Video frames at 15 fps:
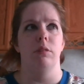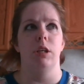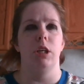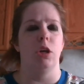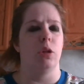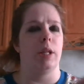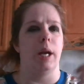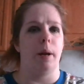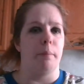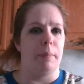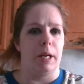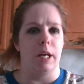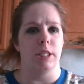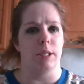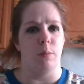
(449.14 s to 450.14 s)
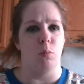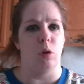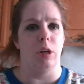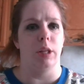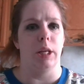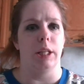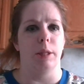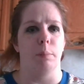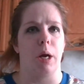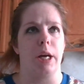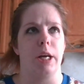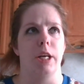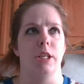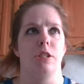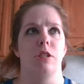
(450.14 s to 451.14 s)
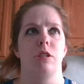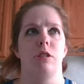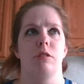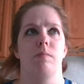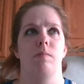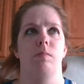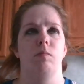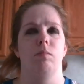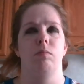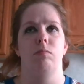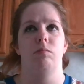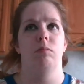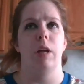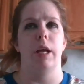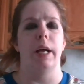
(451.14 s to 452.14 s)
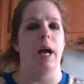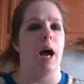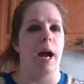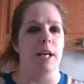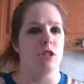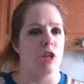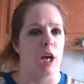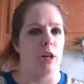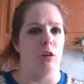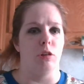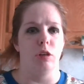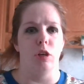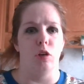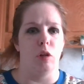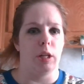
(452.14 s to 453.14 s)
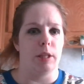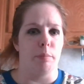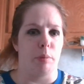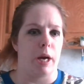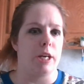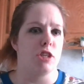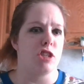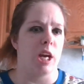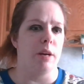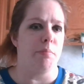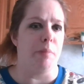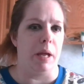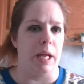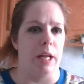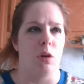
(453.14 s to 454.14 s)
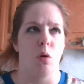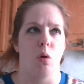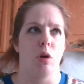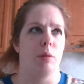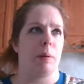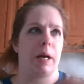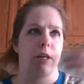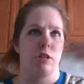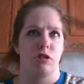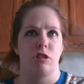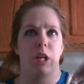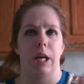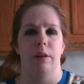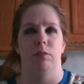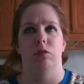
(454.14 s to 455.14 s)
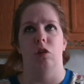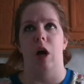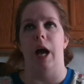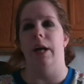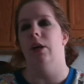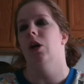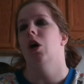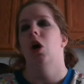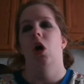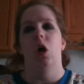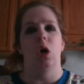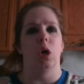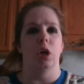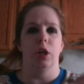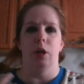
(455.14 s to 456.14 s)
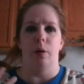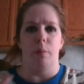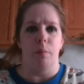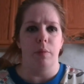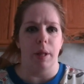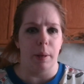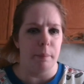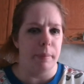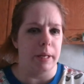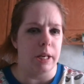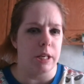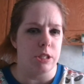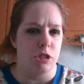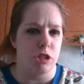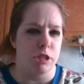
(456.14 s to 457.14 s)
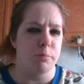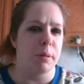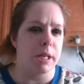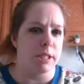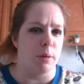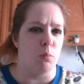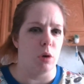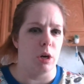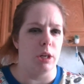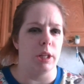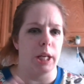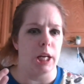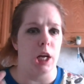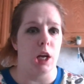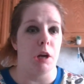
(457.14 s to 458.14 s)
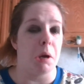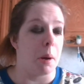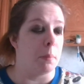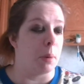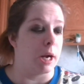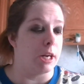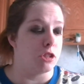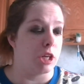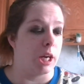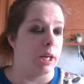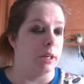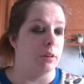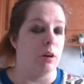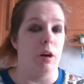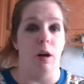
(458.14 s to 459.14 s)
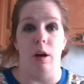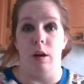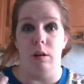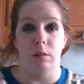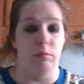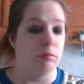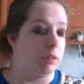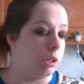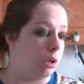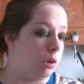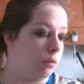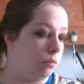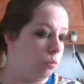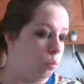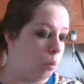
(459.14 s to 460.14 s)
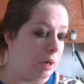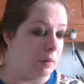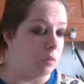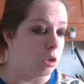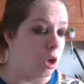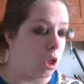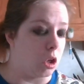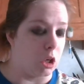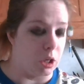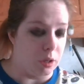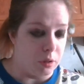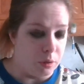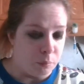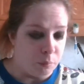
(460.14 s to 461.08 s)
you know, that because I'm wearing, like, the brightest, like, eyeshadow, you know, like, the brightest shade of pink or the brightest shade of red, or, you know, that because, just because I'm wearing, like, a bright shade, you know, whatever color,